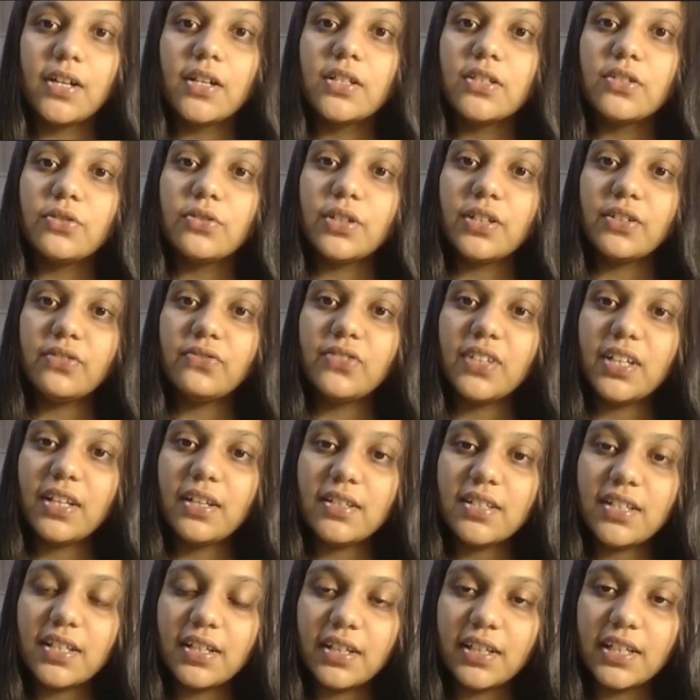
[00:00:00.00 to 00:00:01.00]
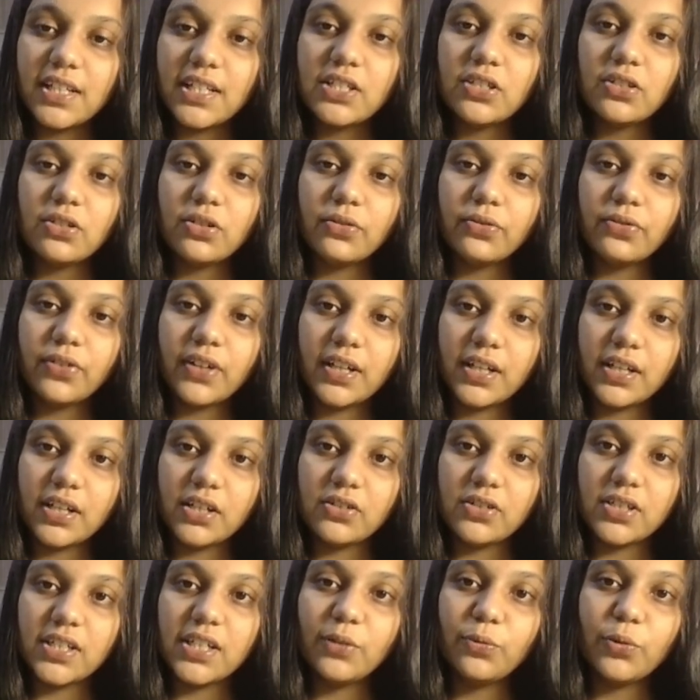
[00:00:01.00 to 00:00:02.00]
So if there is a release of
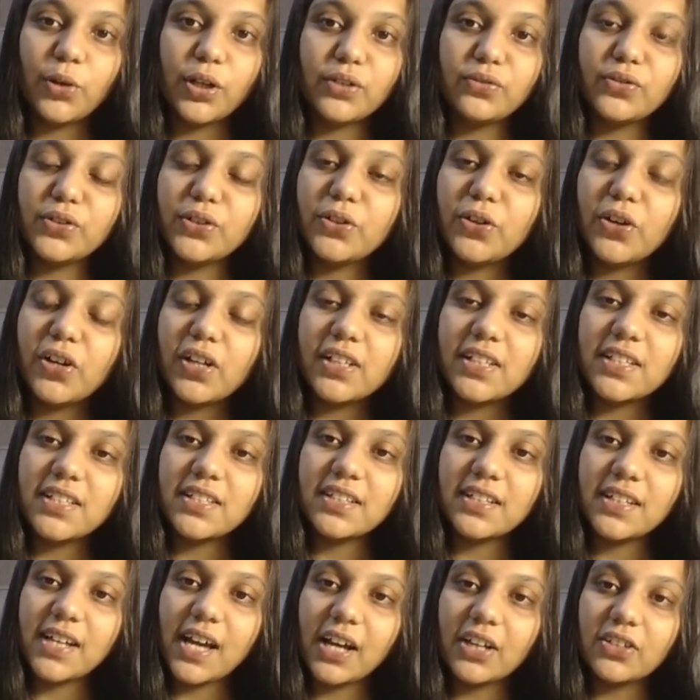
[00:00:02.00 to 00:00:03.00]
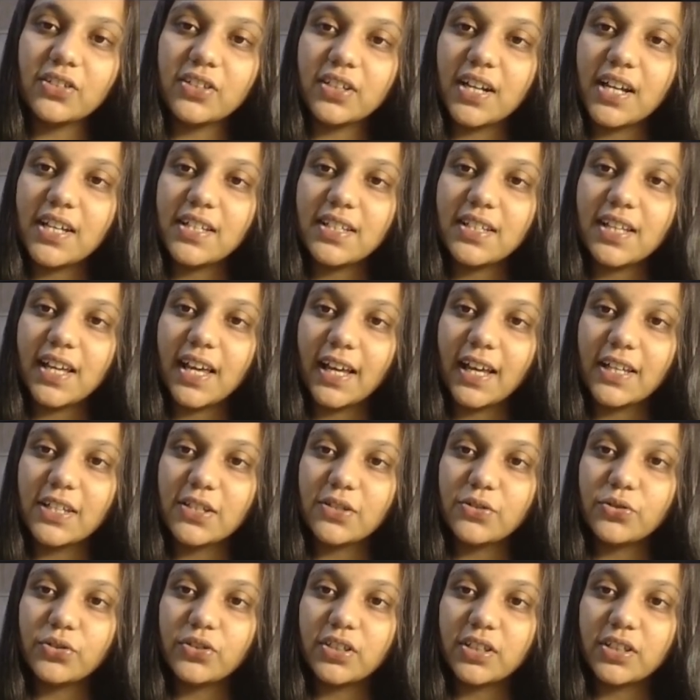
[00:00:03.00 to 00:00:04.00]
energy, what we call this reaction as
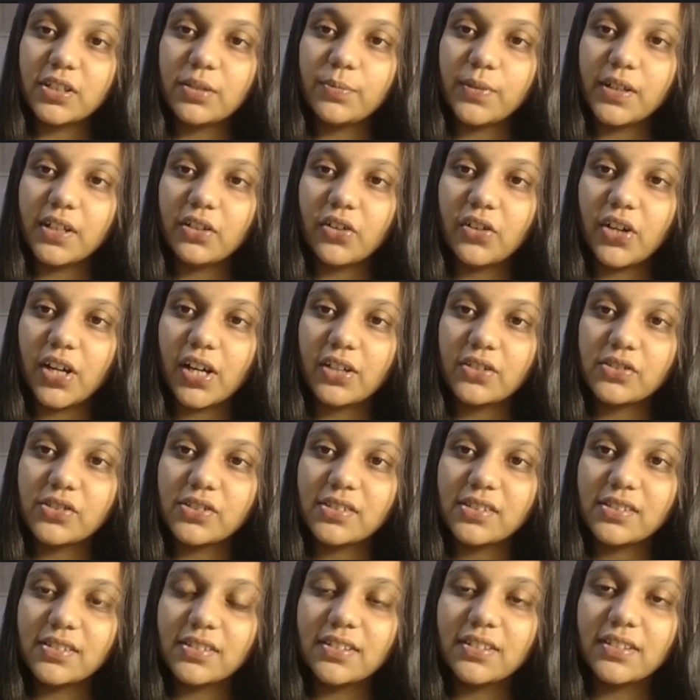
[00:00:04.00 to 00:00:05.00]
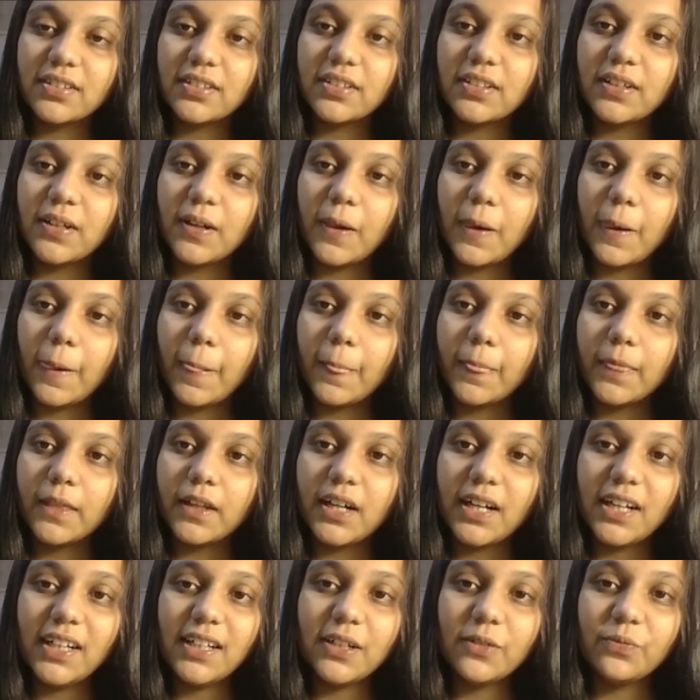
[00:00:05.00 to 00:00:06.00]
exothermic reaction,
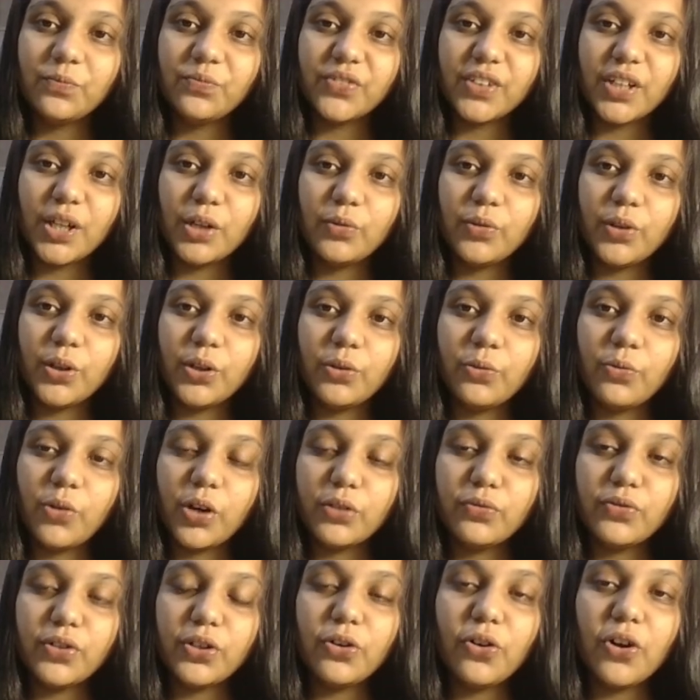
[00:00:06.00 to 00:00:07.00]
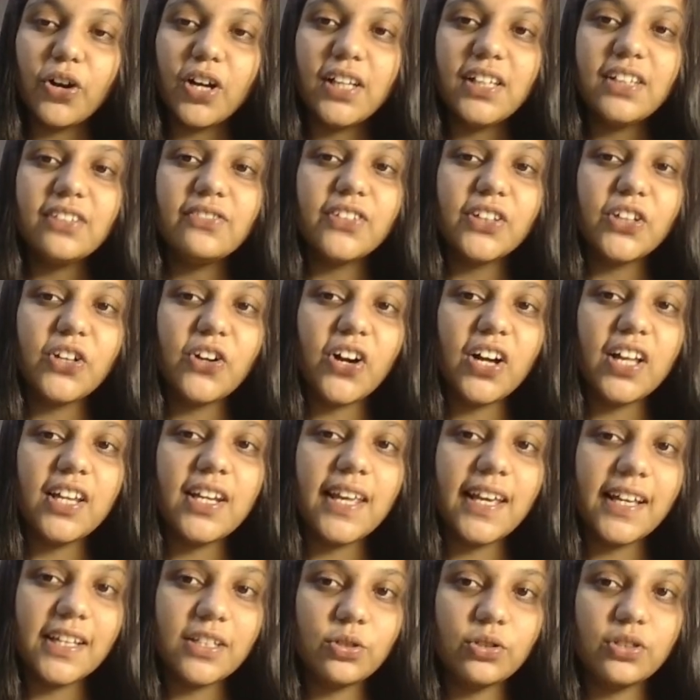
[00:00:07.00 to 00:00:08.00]
right? What we call
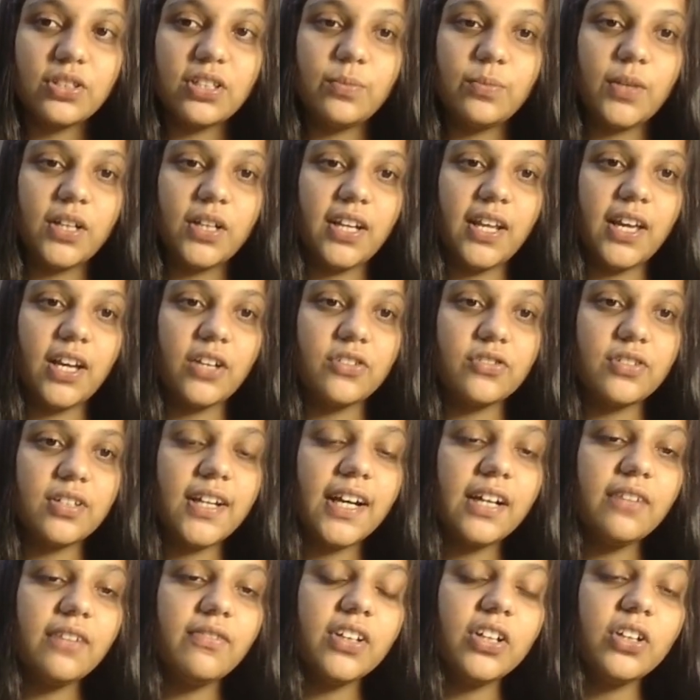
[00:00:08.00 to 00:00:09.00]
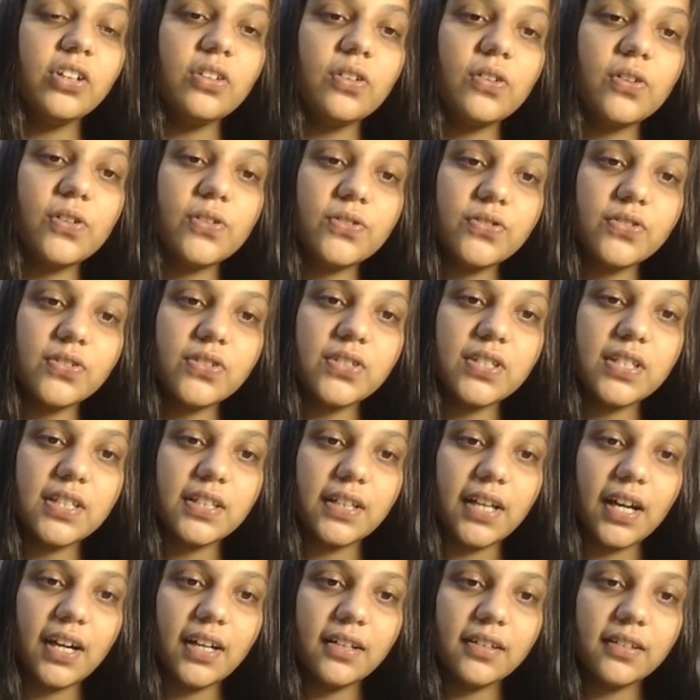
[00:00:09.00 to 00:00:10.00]
exothermic reaction. And we can also see
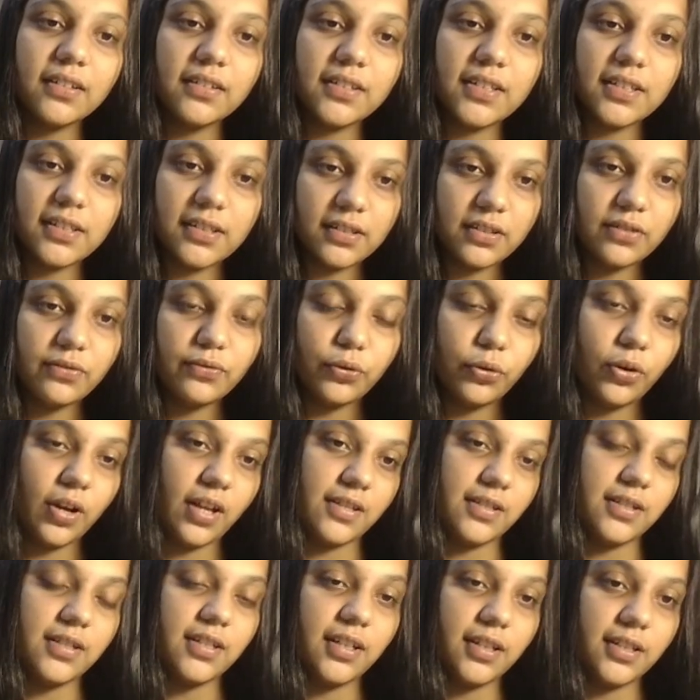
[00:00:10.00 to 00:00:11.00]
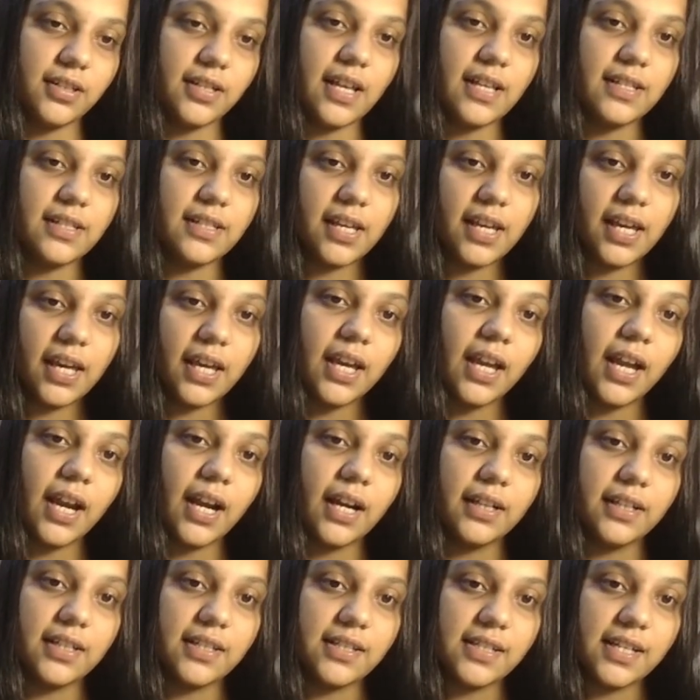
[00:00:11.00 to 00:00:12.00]
that this, if you consider this as A
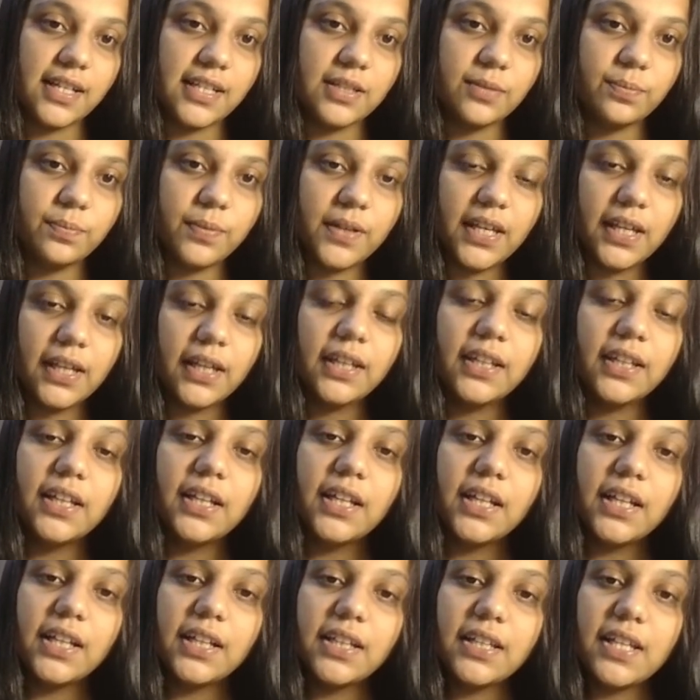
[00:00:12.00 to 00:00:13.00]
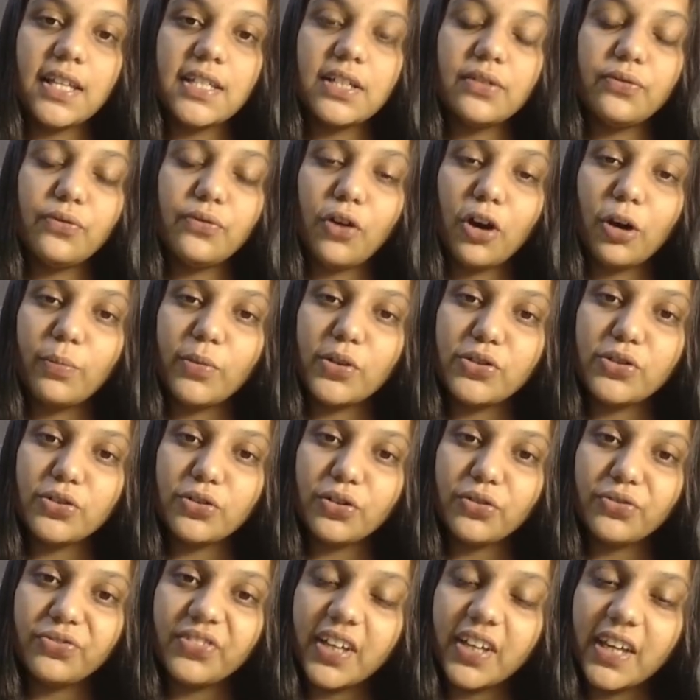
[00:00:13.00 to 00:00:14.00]
and this as B, there is a formation
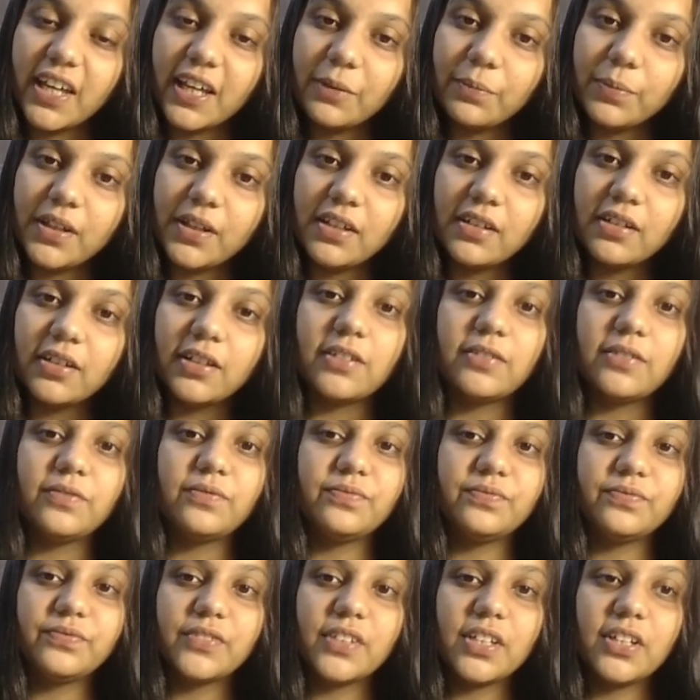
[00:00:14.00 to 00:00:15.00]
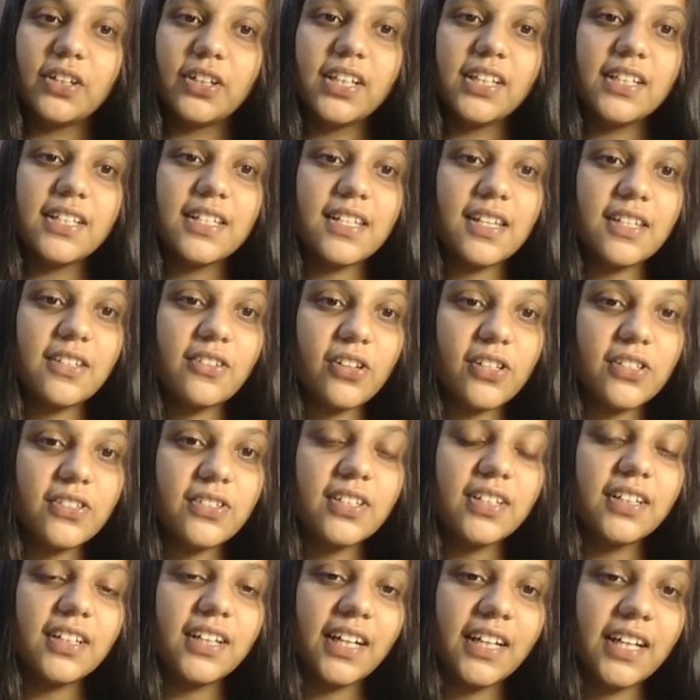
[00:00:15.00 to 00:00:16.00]
of AB here. Okay, this is
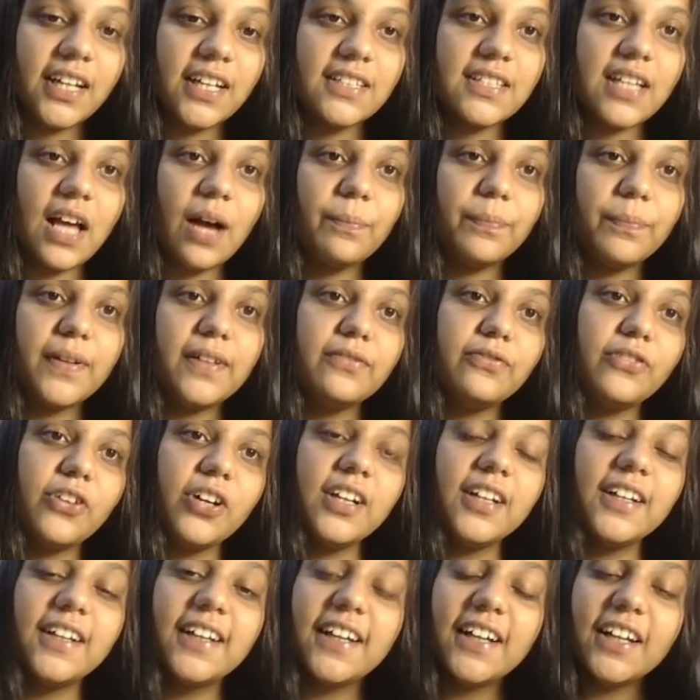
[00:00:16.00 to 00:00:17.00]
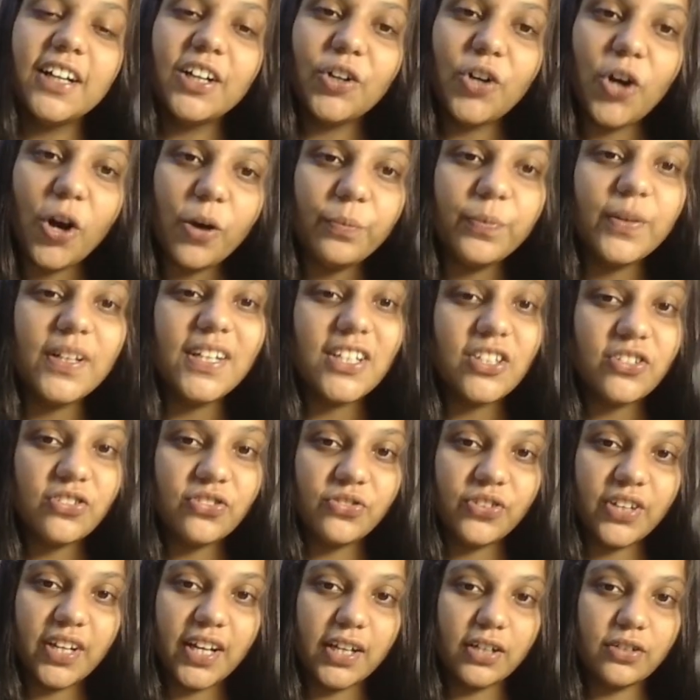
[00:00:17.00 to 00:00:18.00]
also a great example for
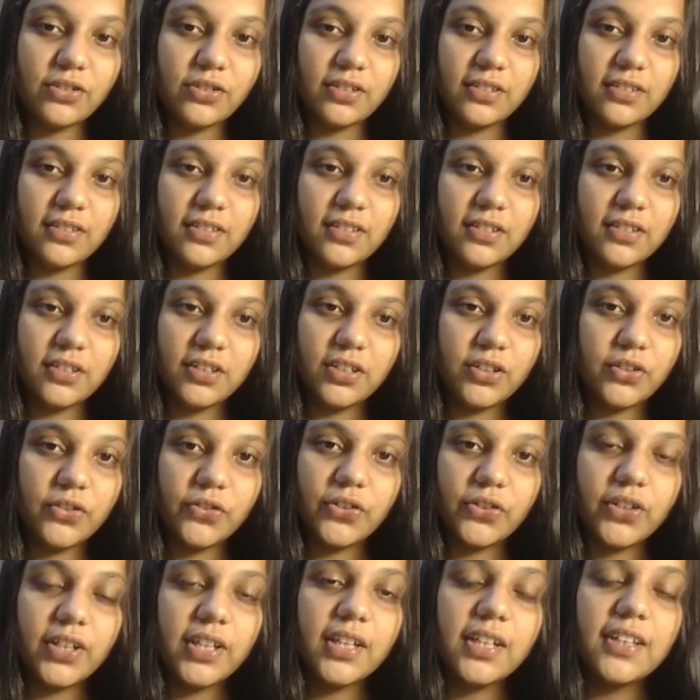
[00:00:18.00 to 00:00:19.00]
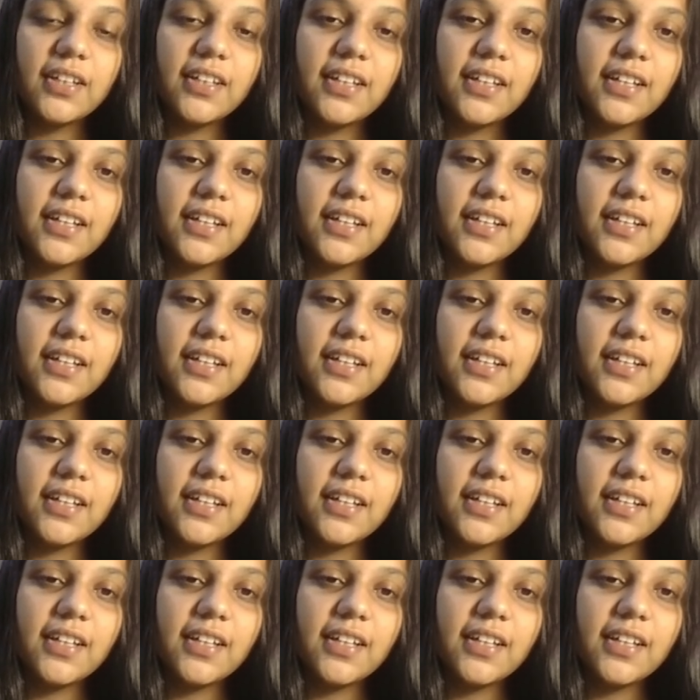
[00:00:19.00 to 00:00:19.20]
combination reaction. Okay,